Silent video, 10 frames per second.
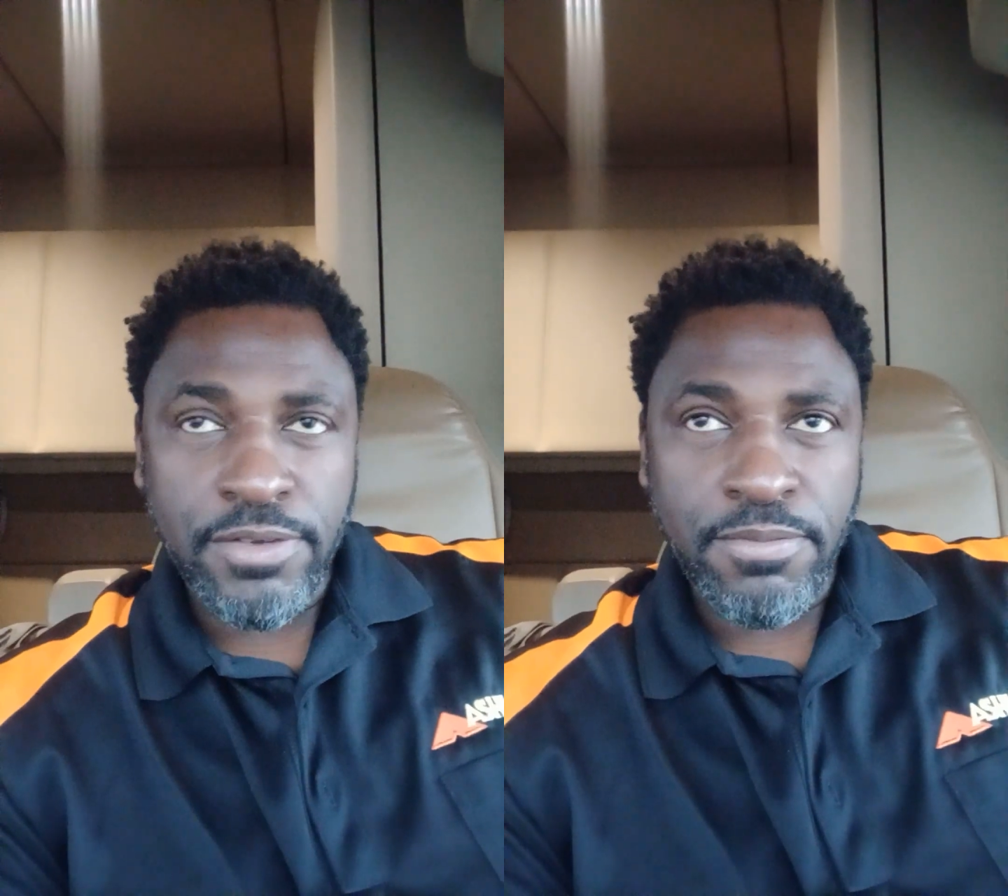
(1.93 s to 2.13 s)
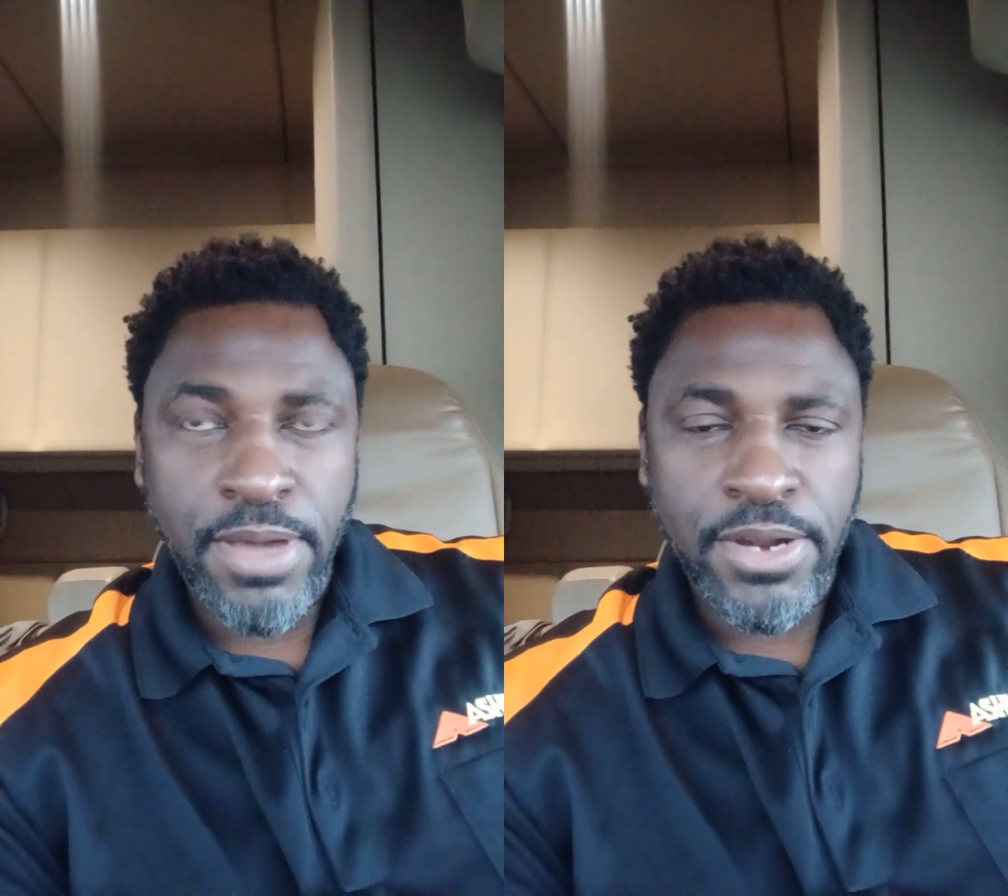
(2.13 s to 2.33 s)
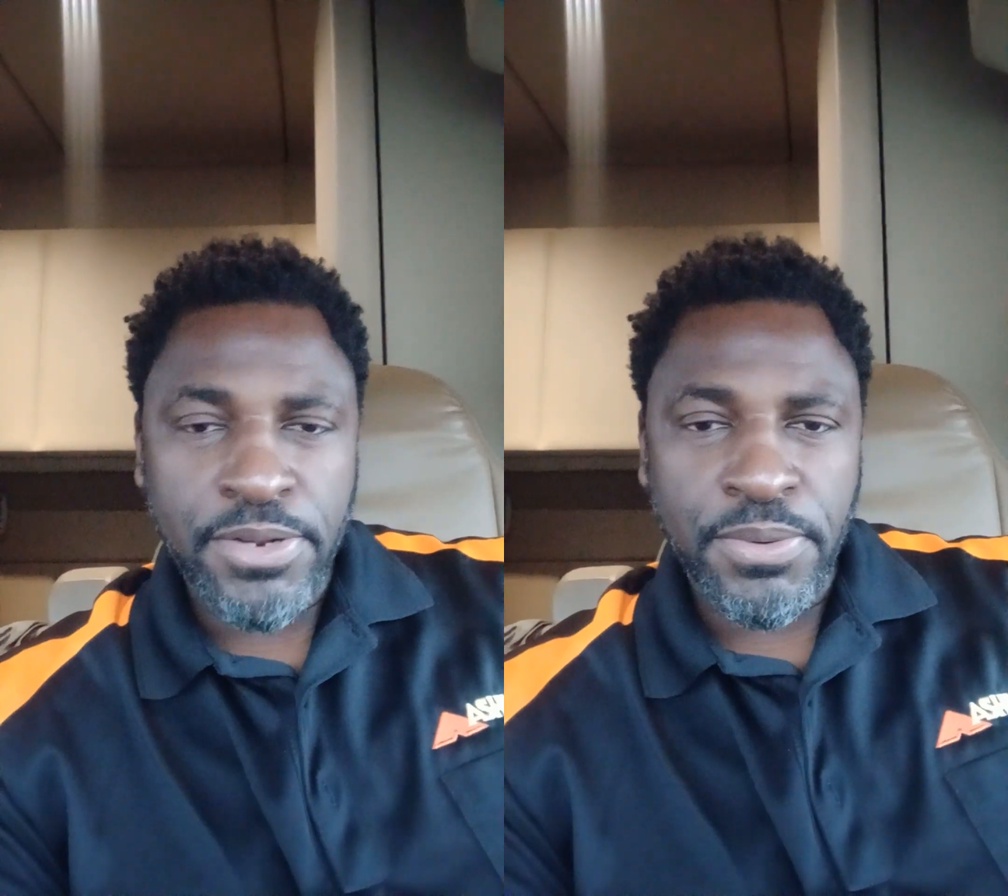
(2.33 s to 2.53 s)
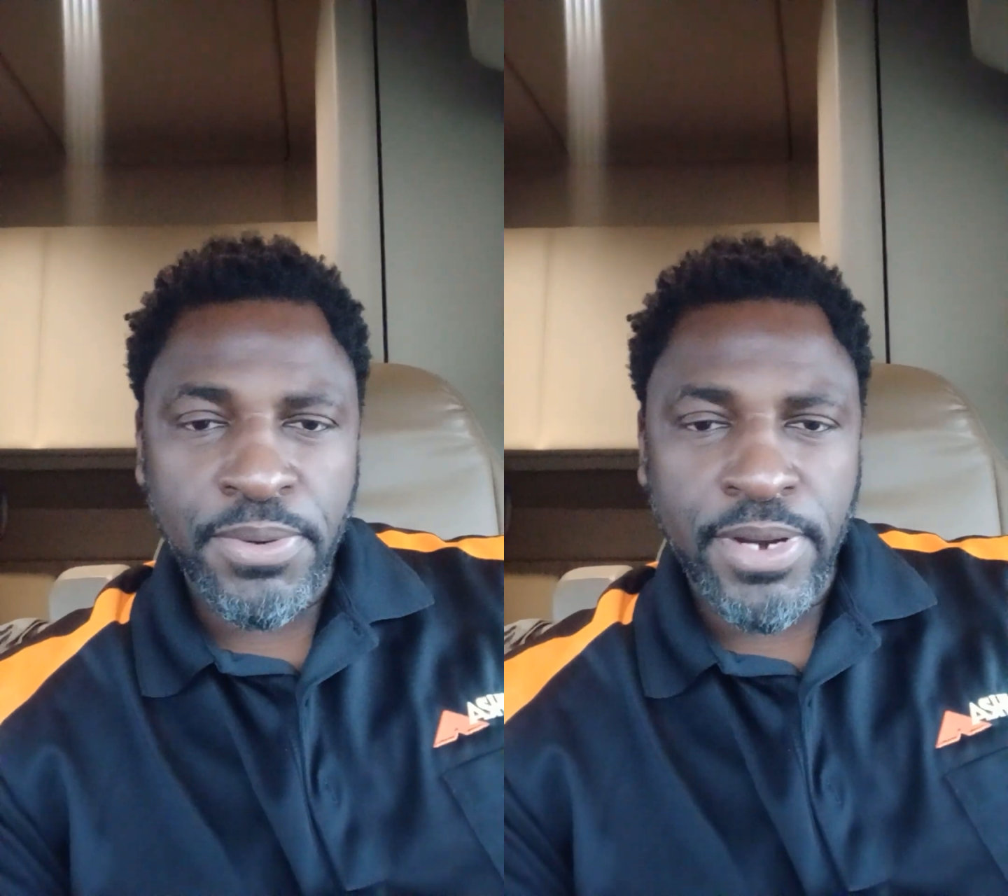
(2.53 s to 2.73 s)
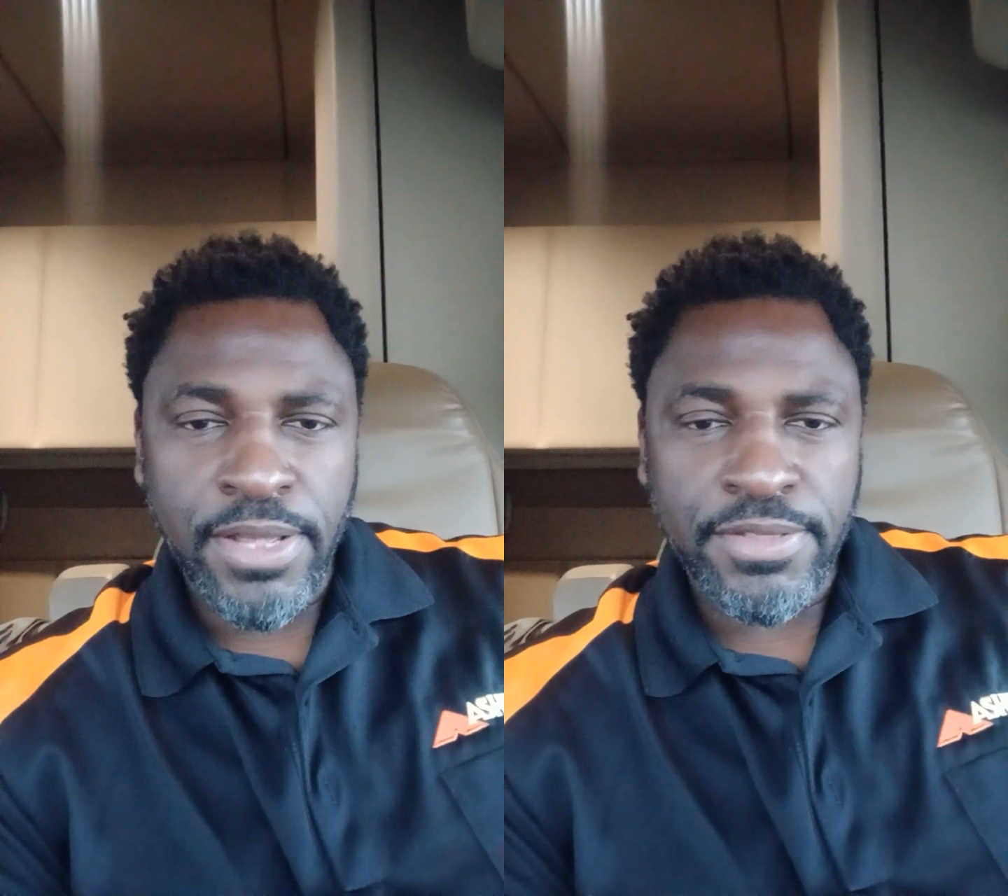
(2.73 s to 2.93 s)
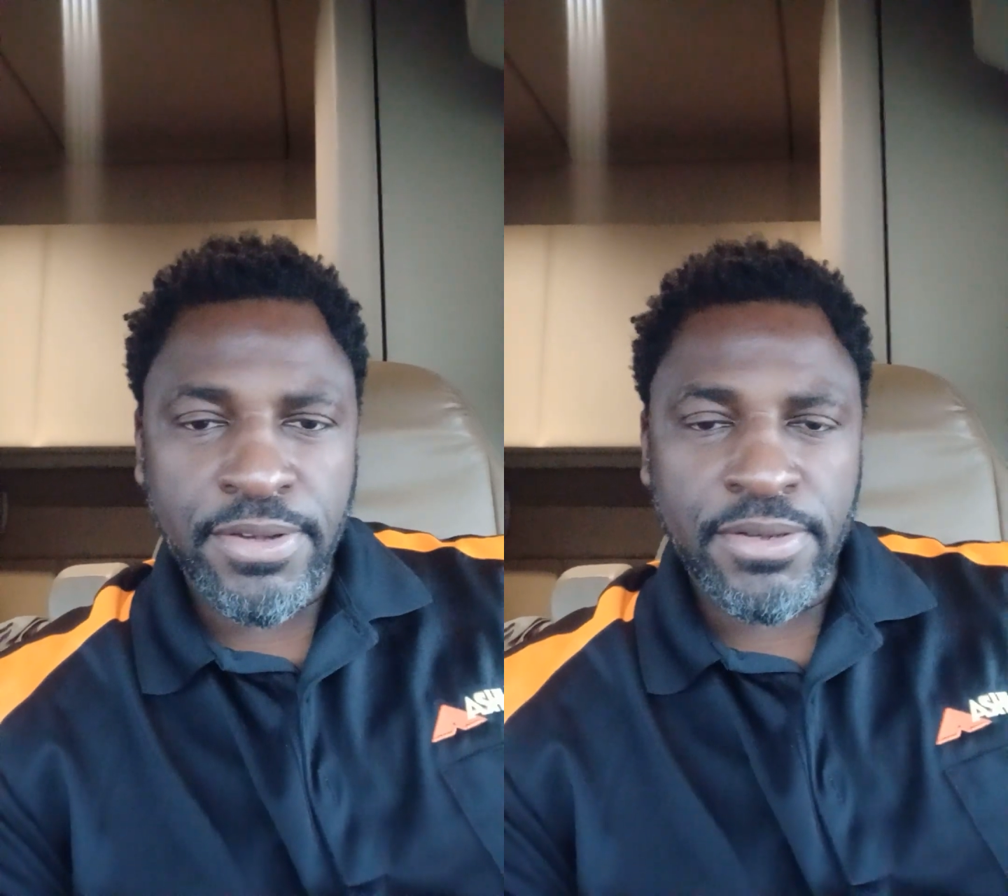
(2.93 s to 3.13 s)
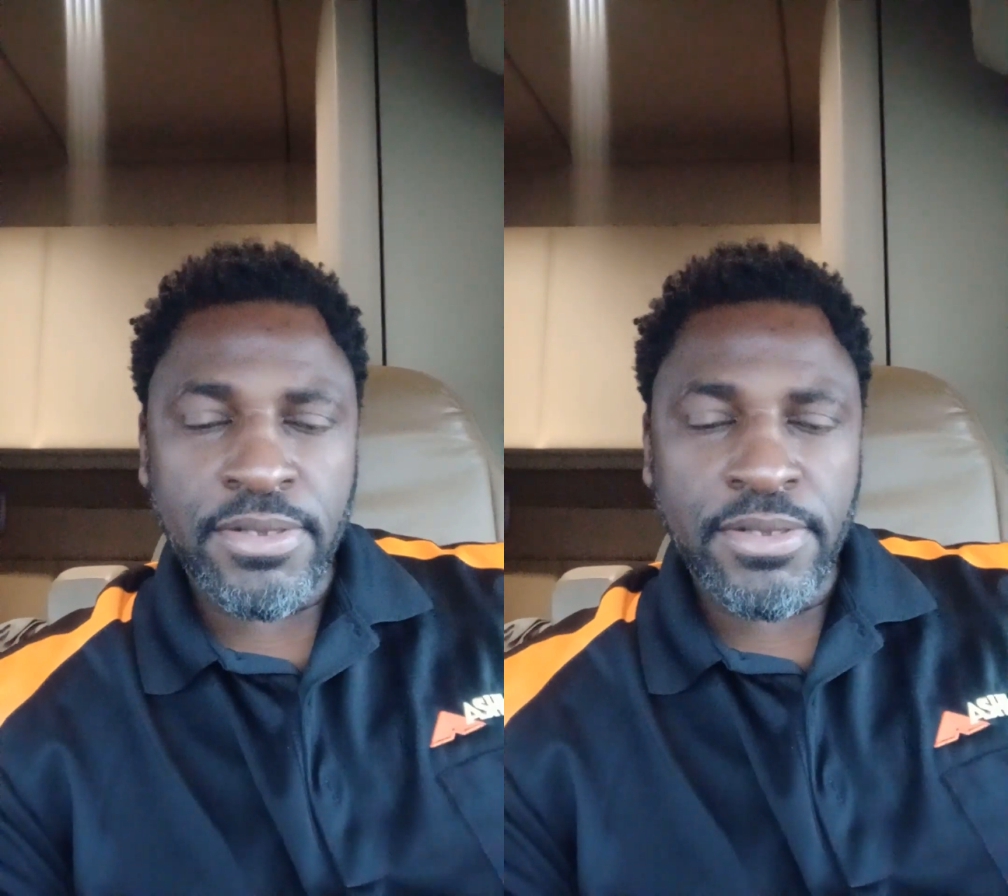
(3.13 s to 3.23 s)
everybody doing out there?